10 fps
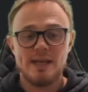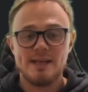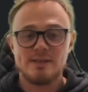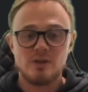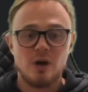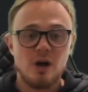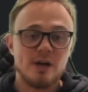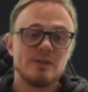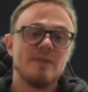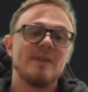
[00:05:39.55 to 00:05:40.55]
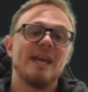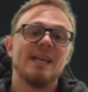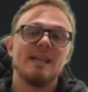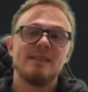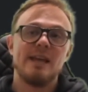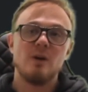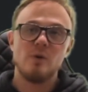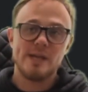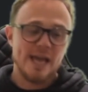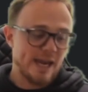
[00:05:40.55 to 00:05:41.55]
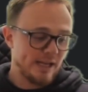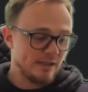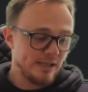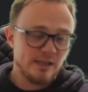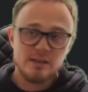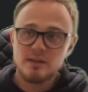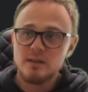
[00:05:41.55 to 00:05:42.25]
is the art of getting it there organically.